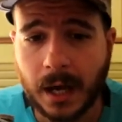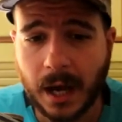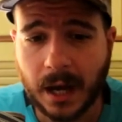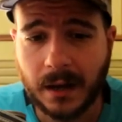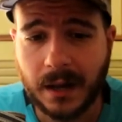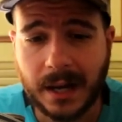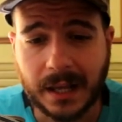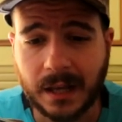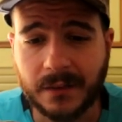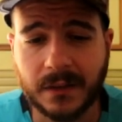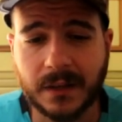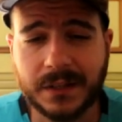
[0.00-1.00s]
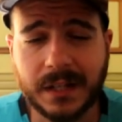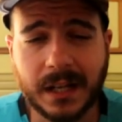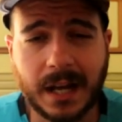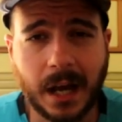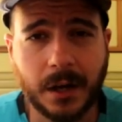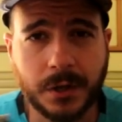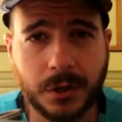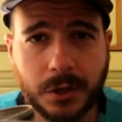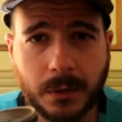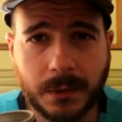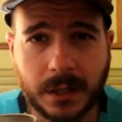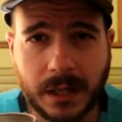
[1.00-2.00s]
I've seen a guy on
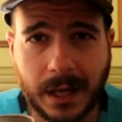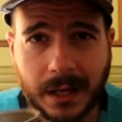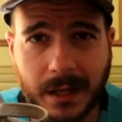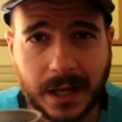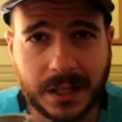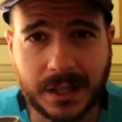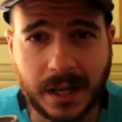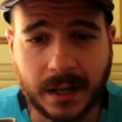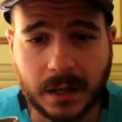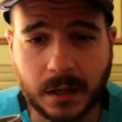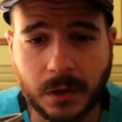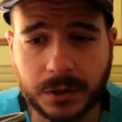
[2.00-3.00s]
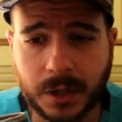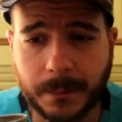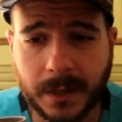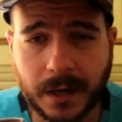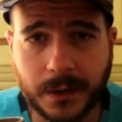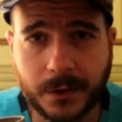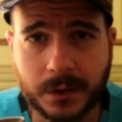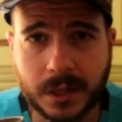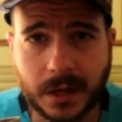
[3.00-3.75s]
YouTube, he runs like ultra marathons.